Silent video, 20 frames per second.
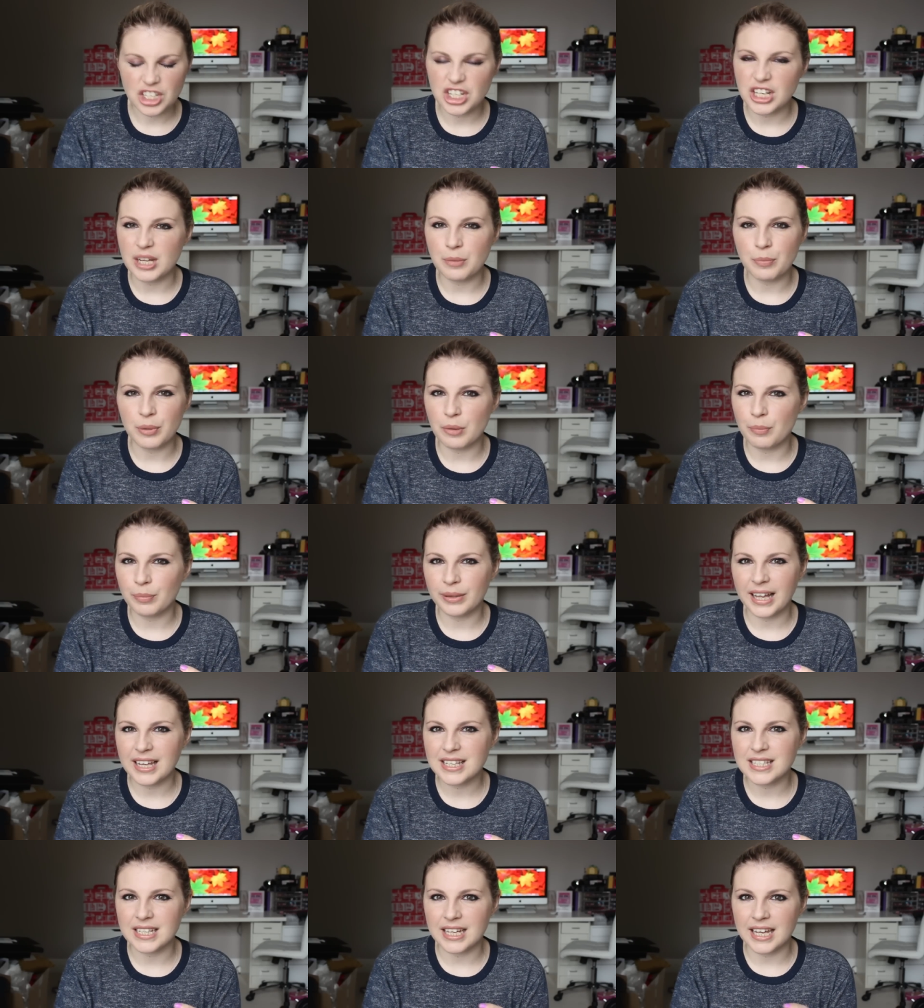cheap and
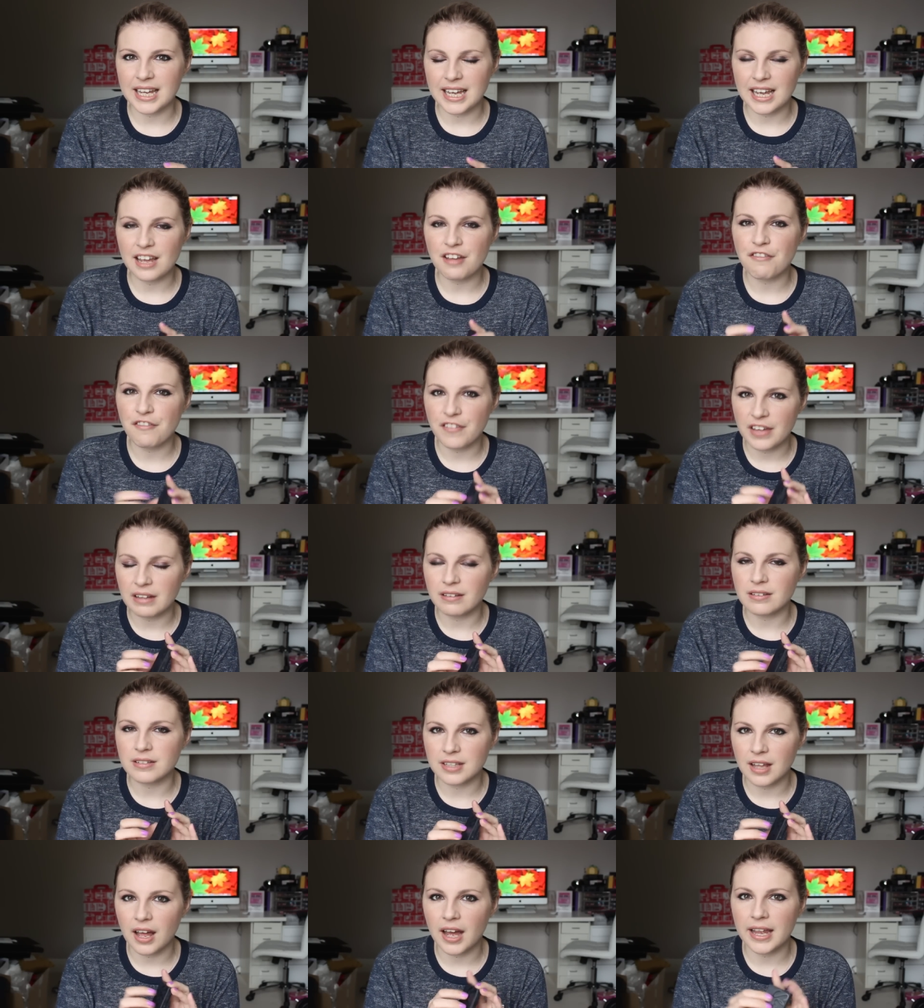plasticky, it
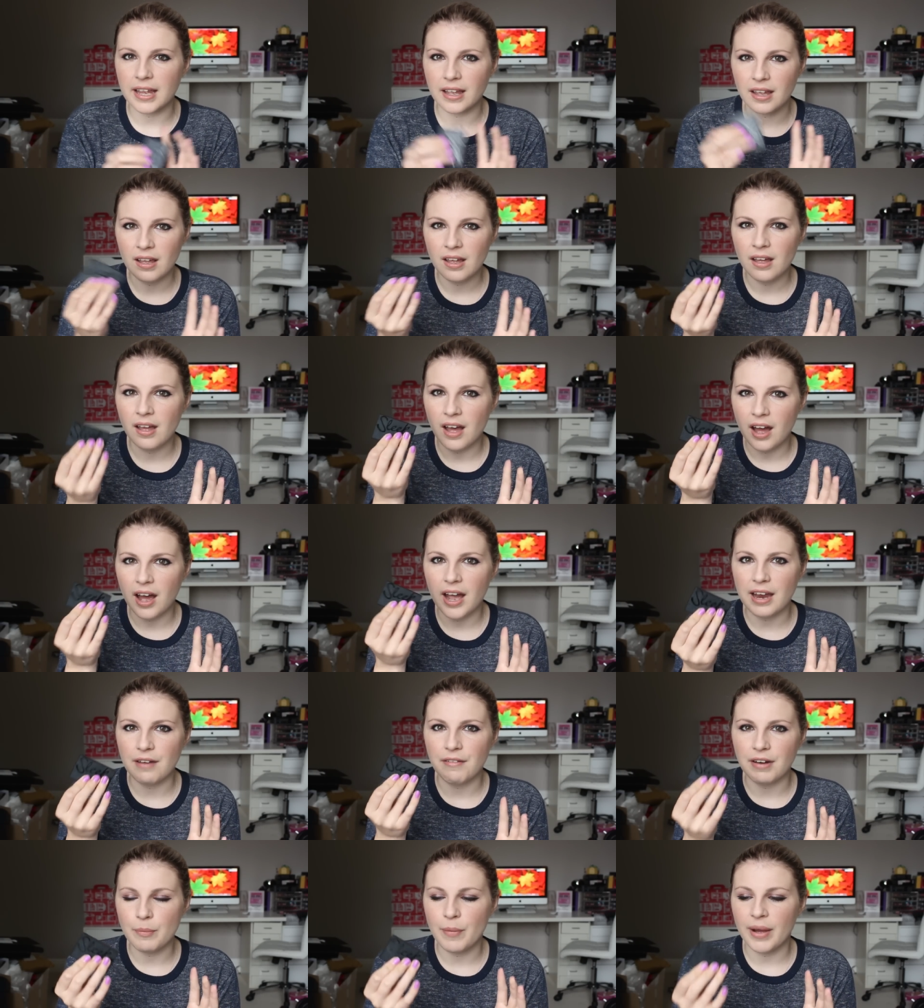feels like
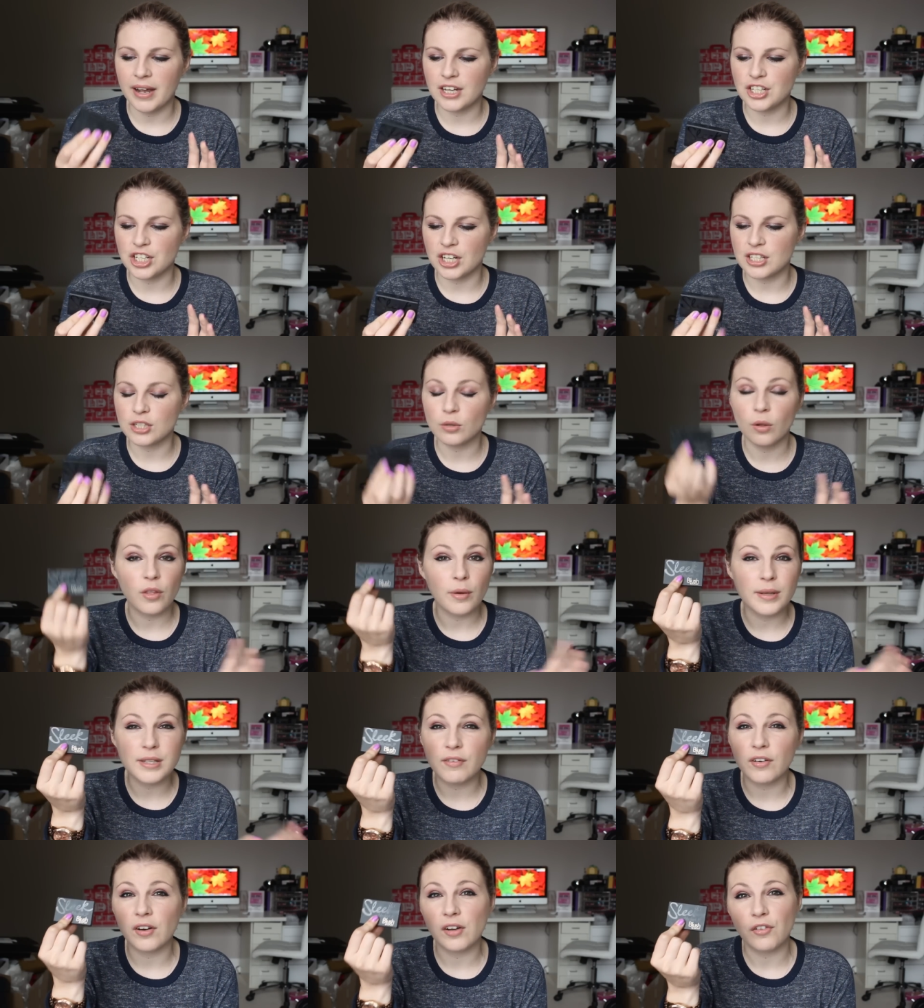higher end packaging. So although
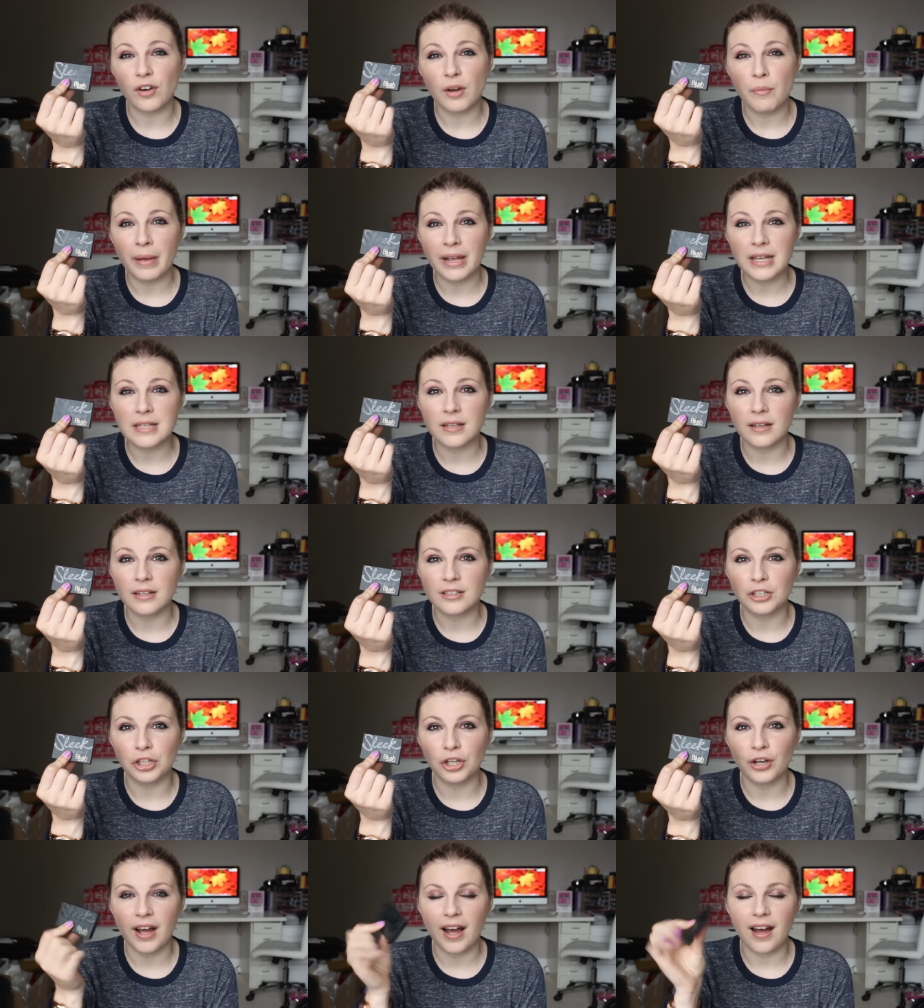it's very, very basic
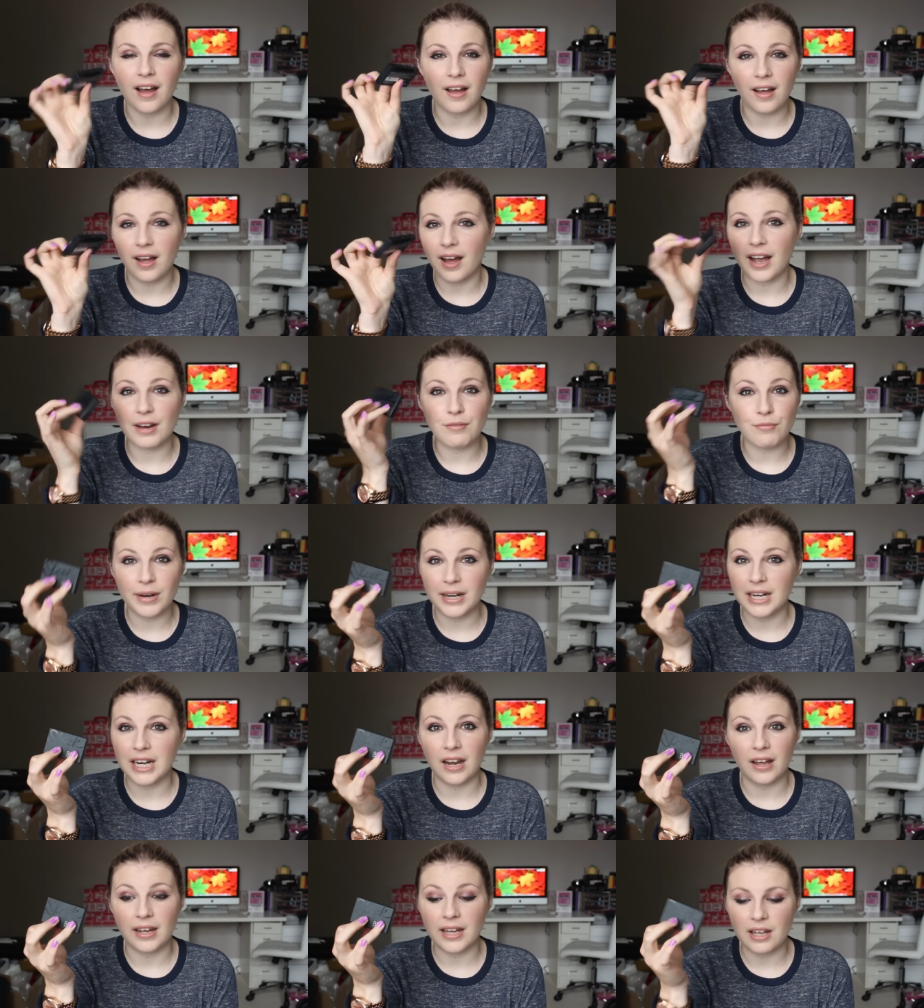to look at, I
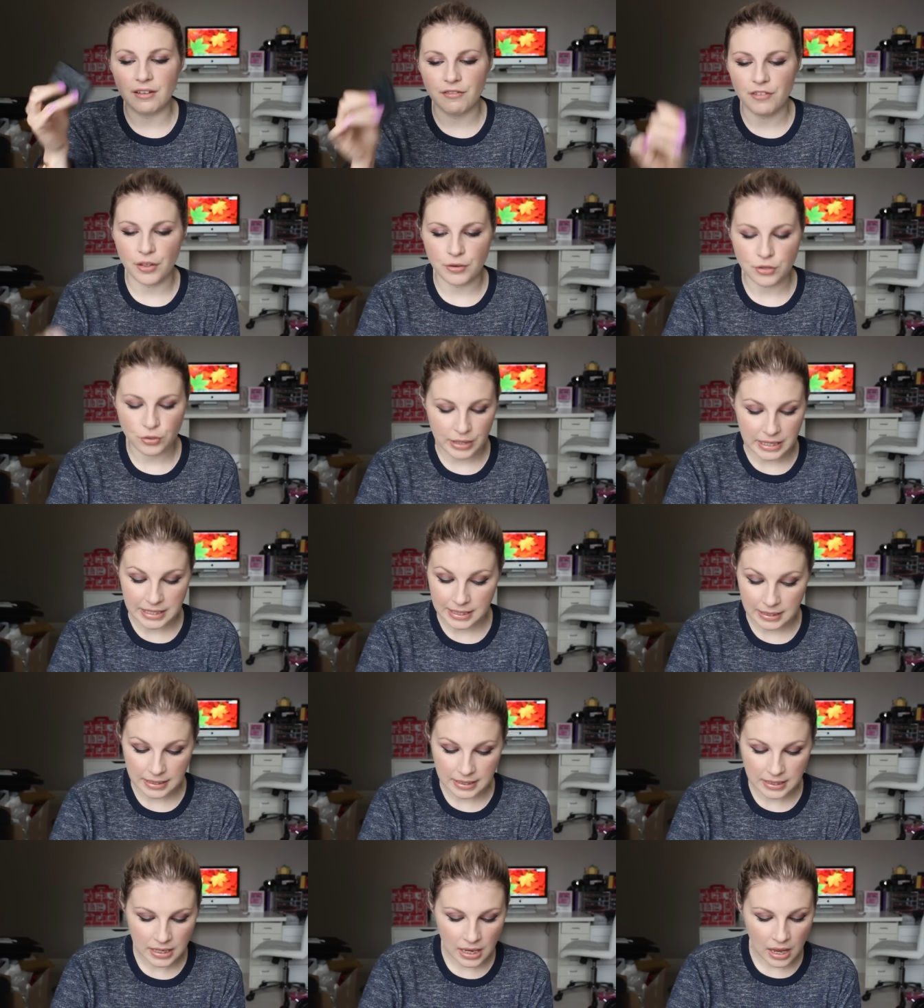really like it for those
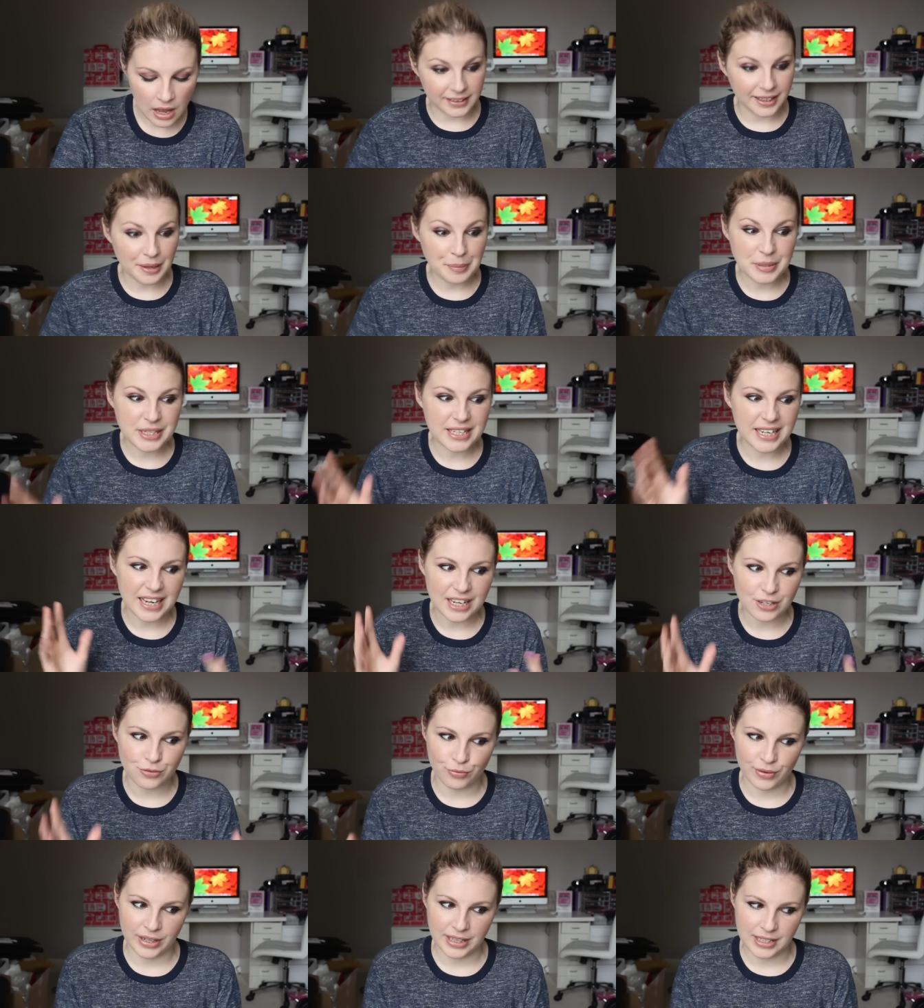reasons. Lipstick
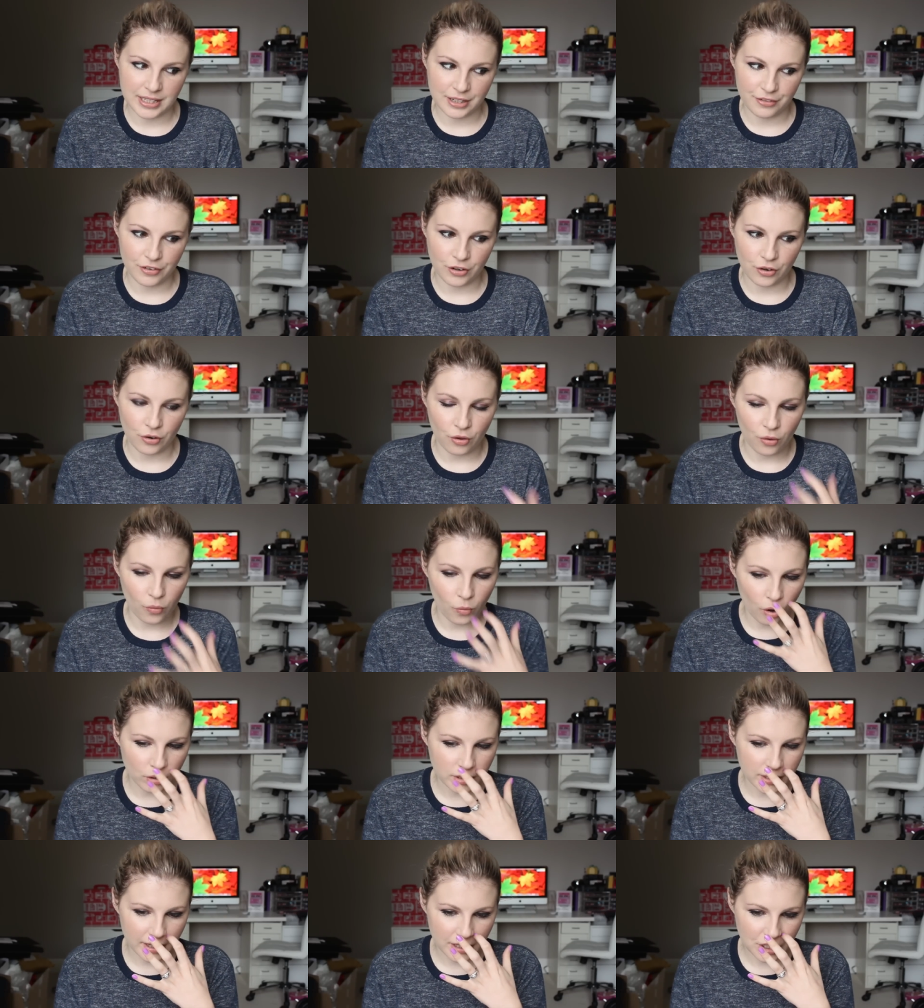is really difficult.
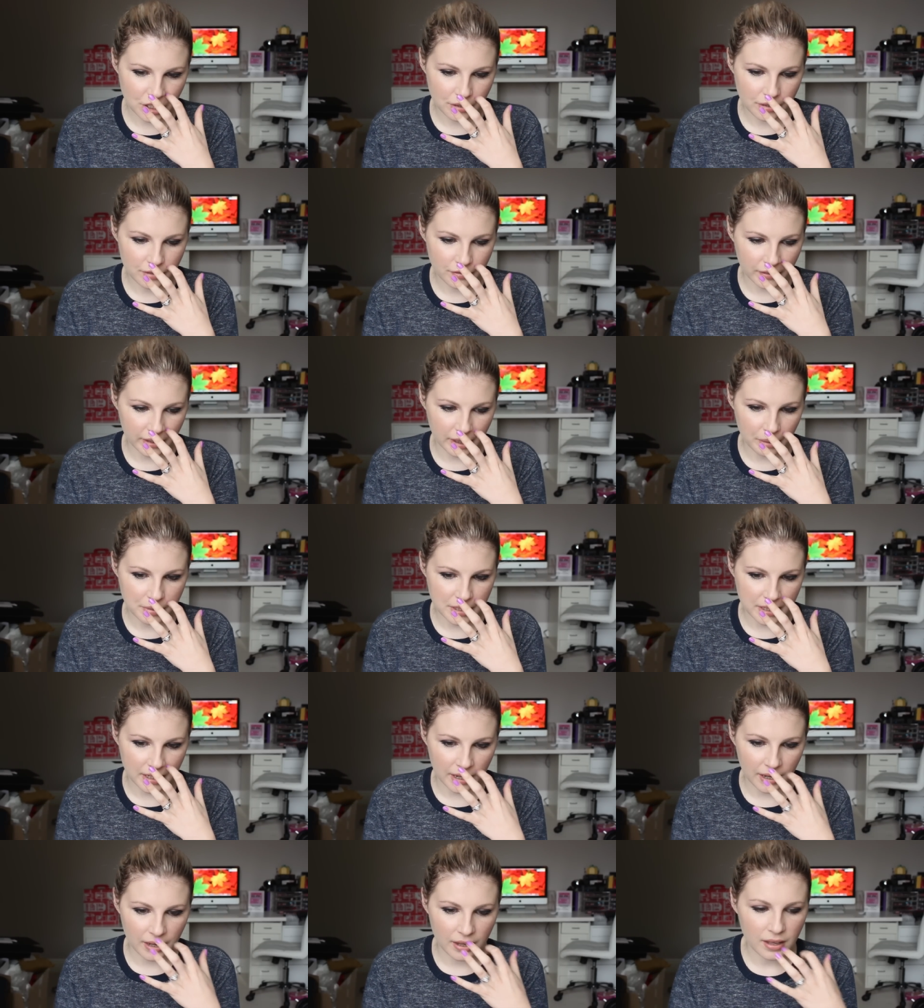What did I choose for
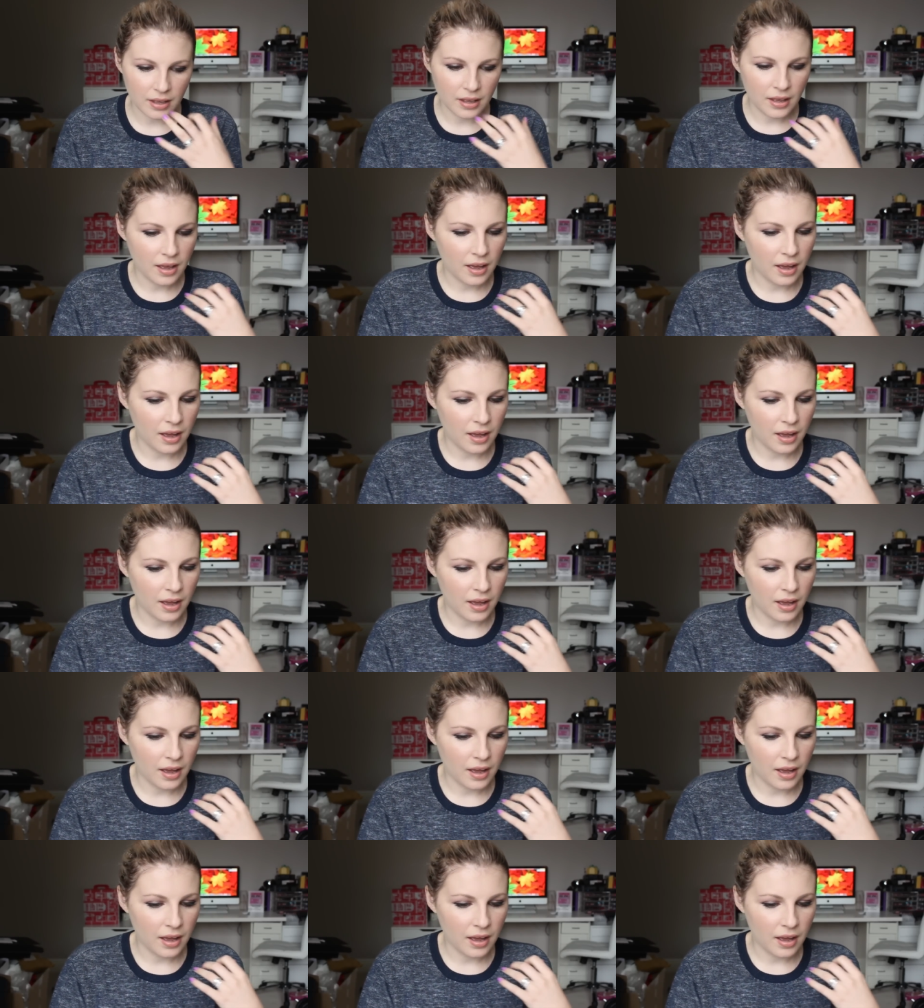lipstick?